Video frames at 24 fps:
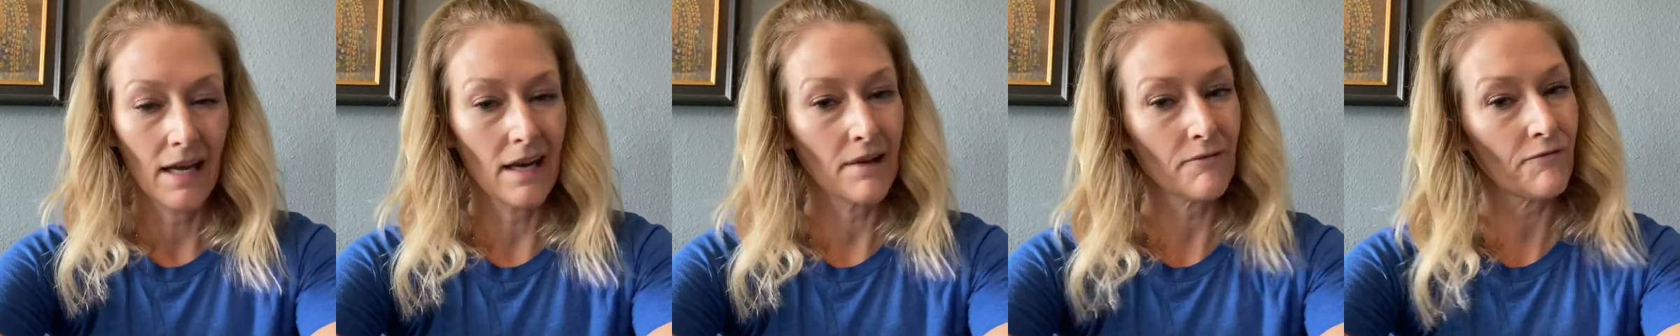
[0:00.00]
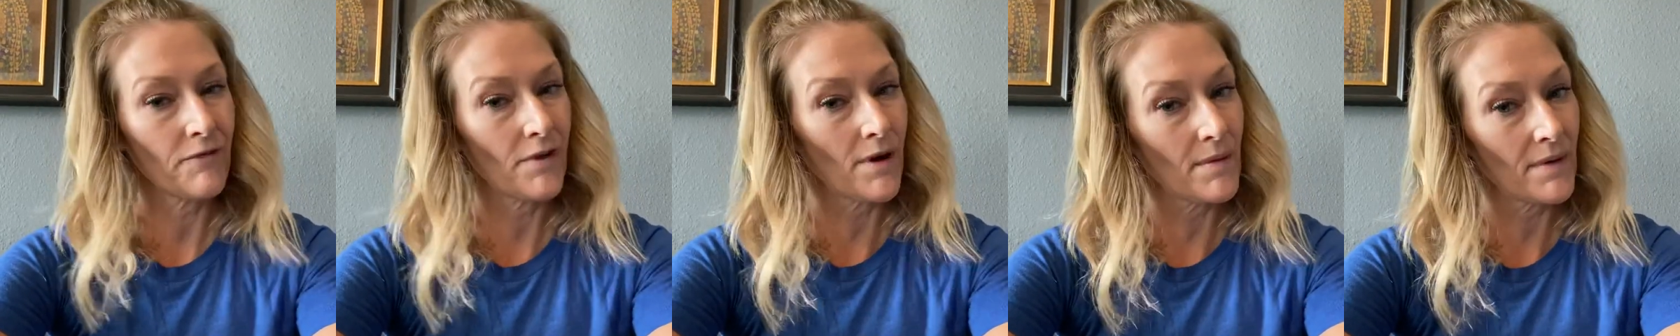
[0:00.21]

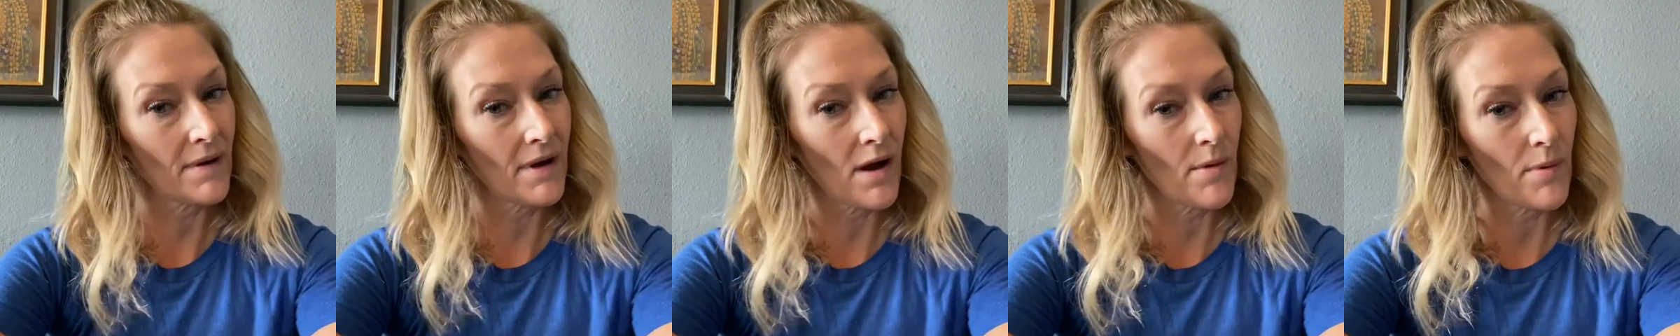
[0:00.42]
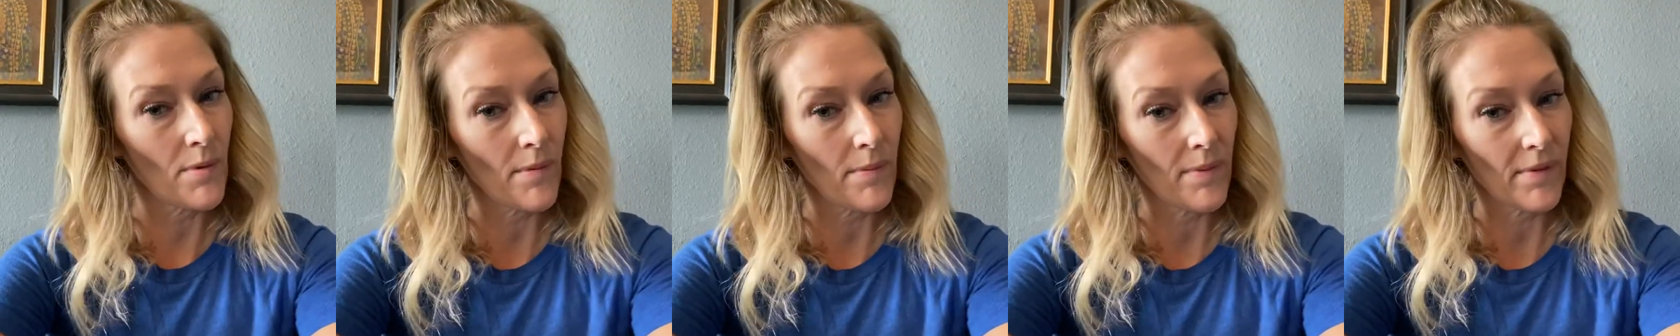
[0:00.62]
from a
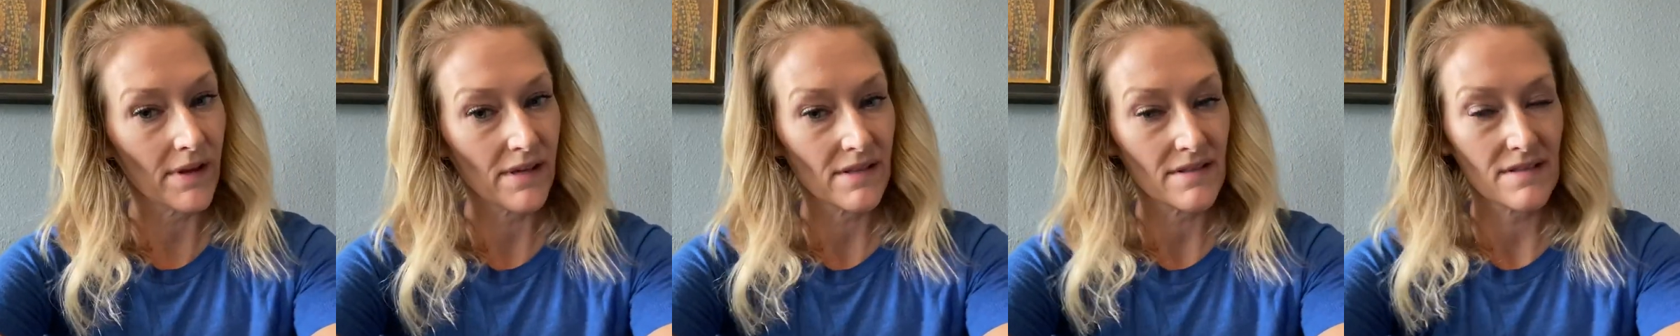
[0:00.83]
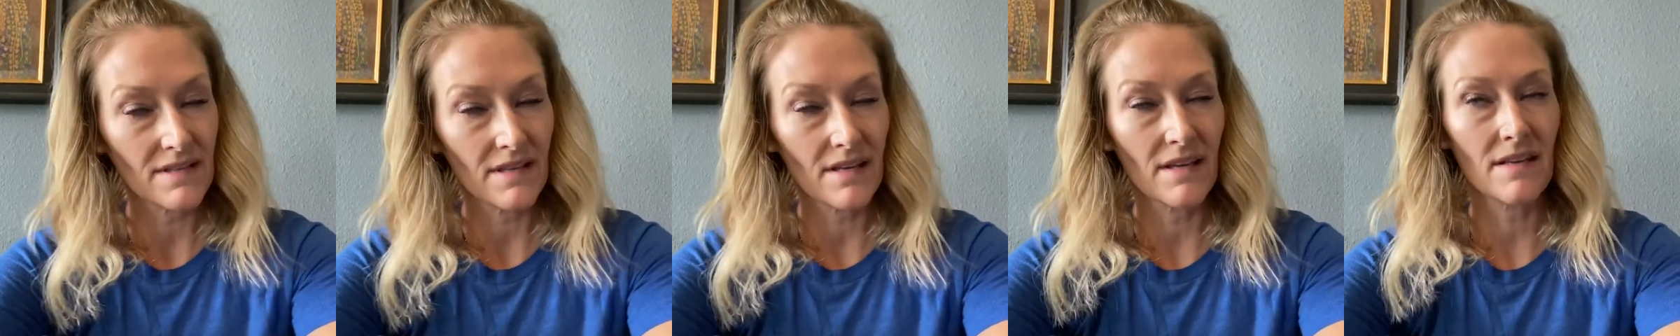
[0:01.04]
couple
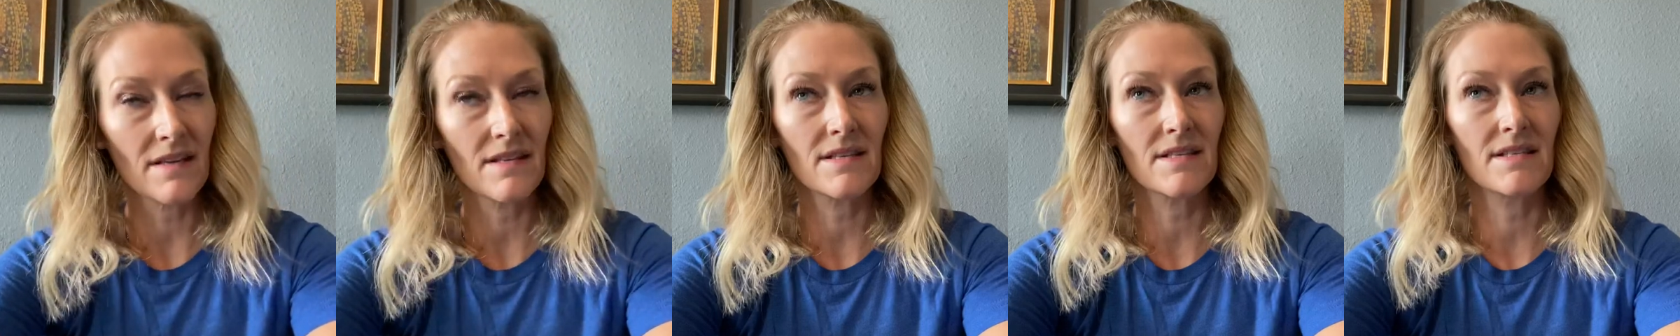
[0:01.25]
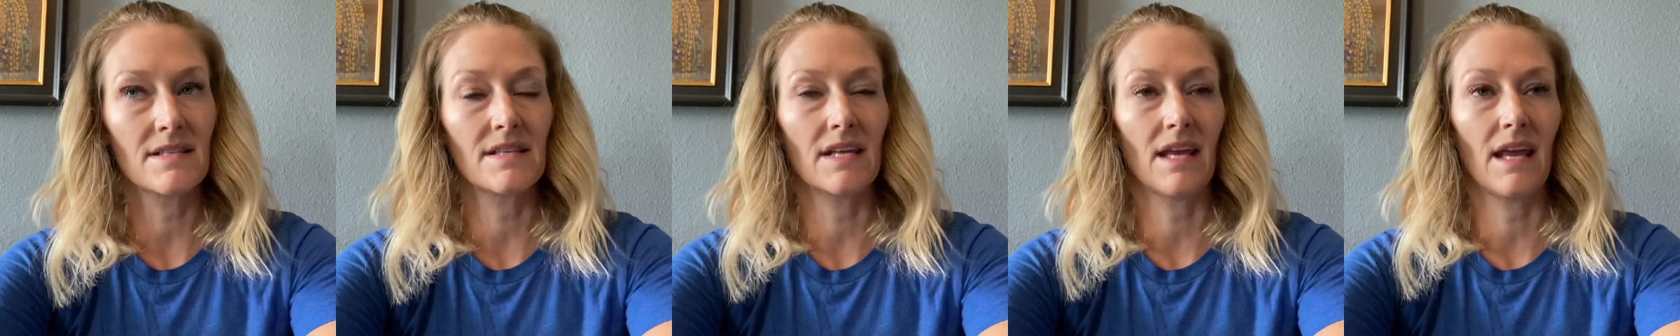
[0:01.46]

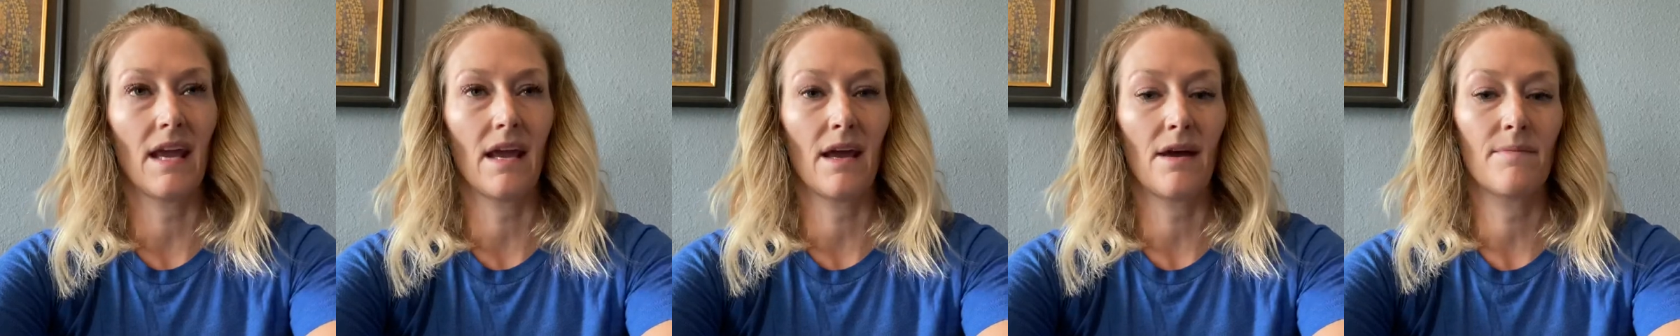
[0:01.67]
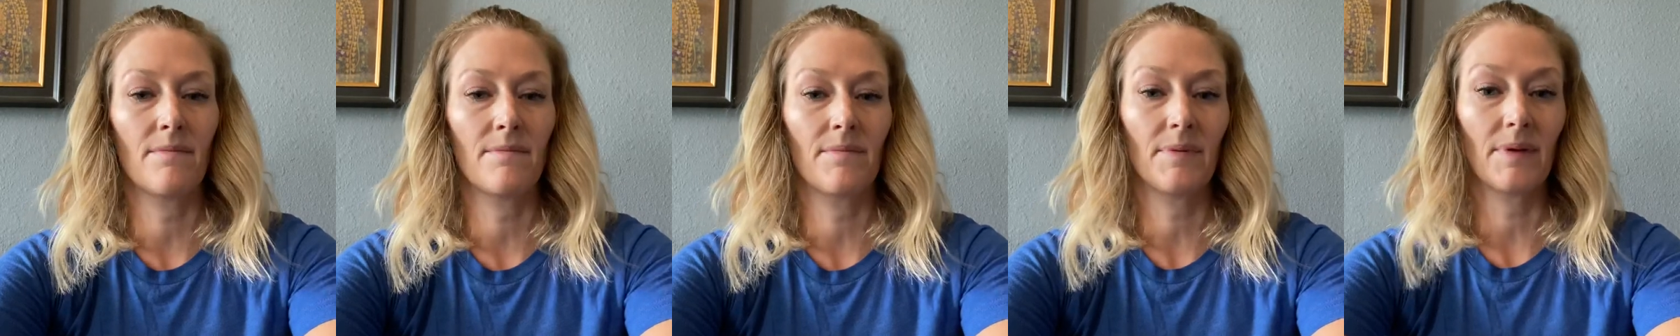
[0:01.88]
places
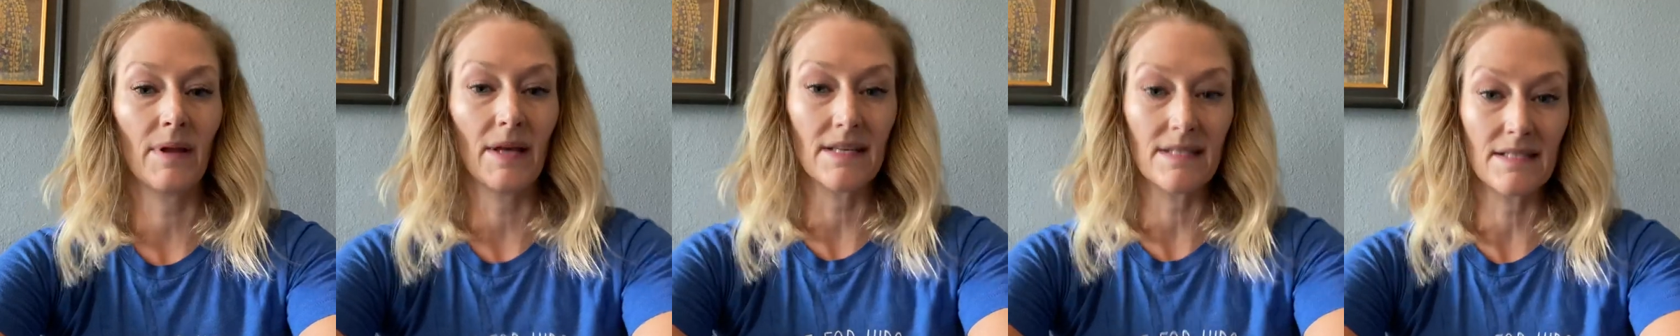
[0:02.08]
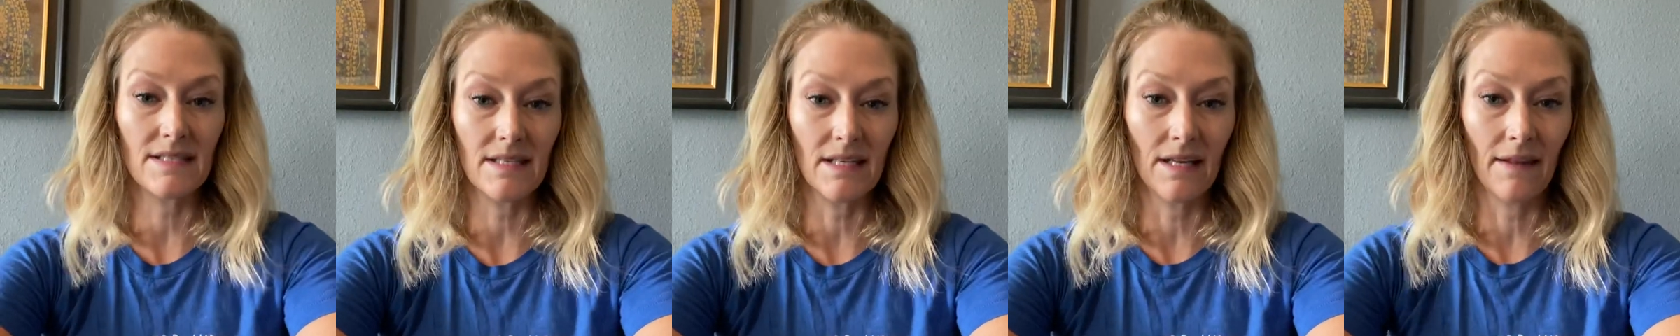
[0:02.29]
and
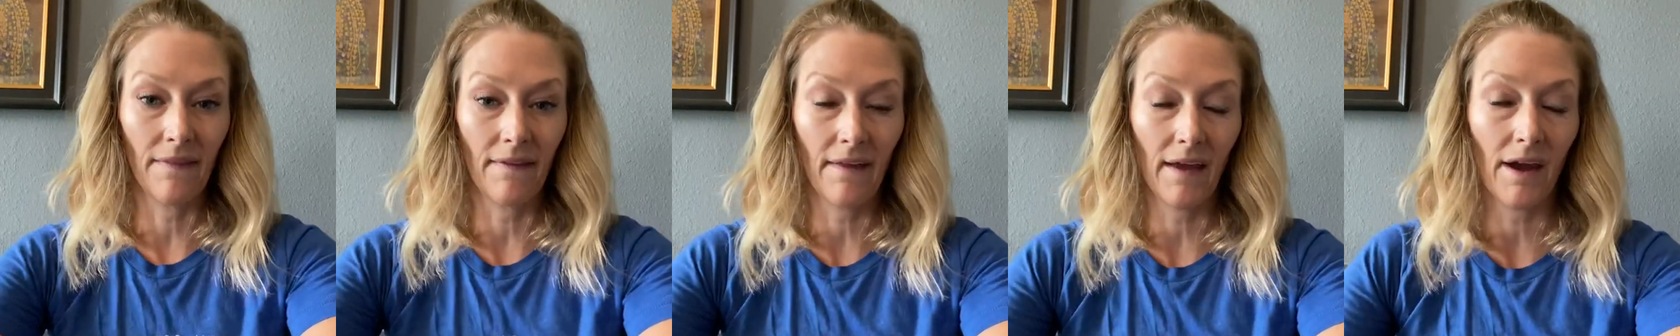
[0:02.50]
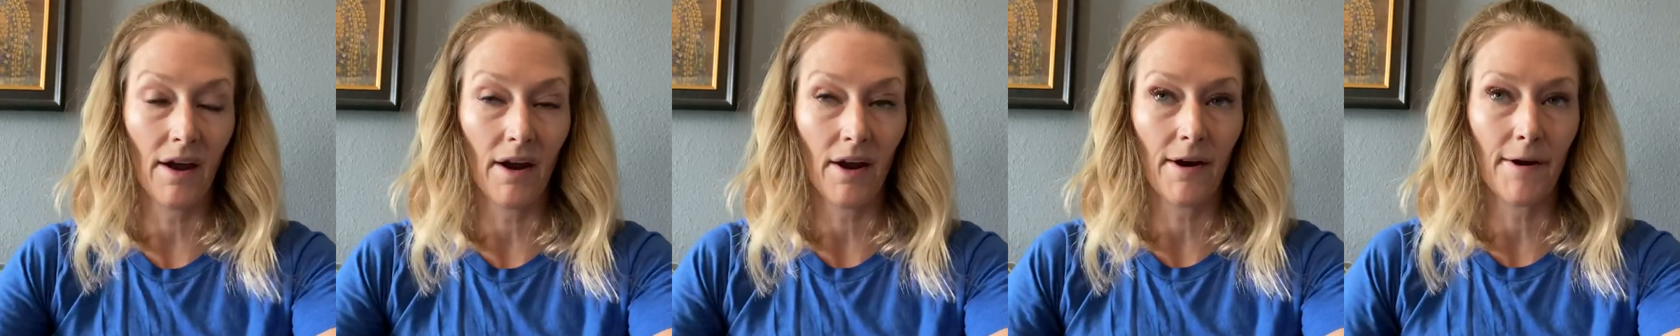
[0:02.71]
placed in
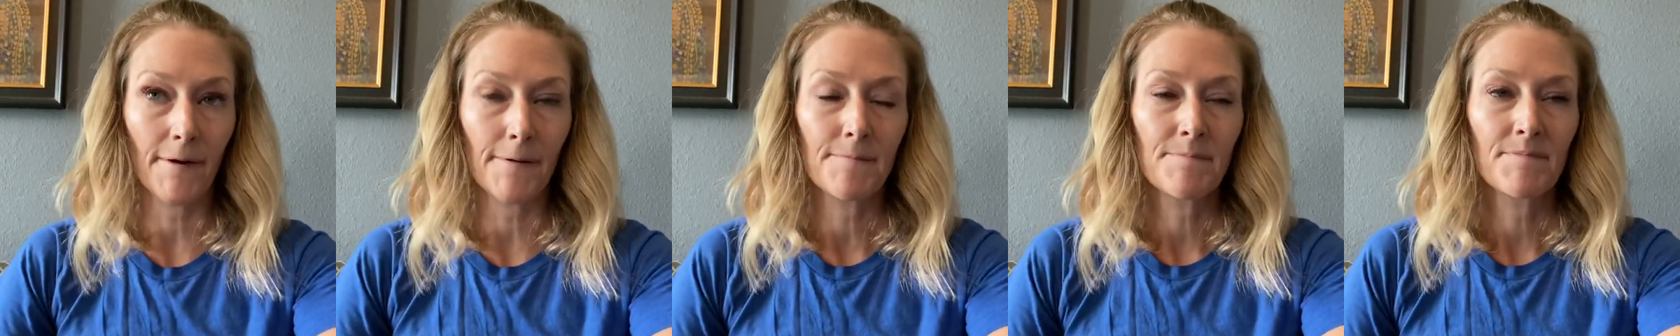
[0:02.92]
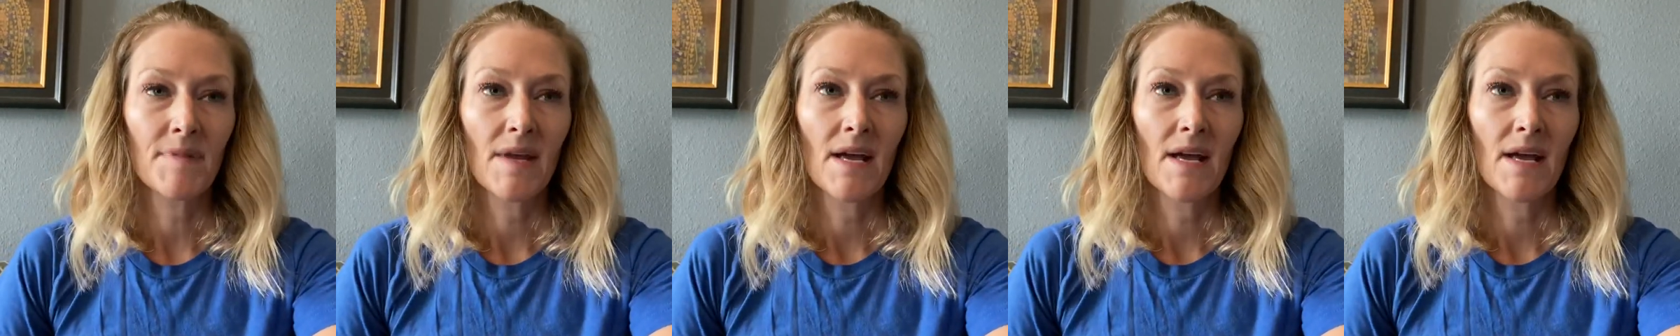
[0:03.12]
there.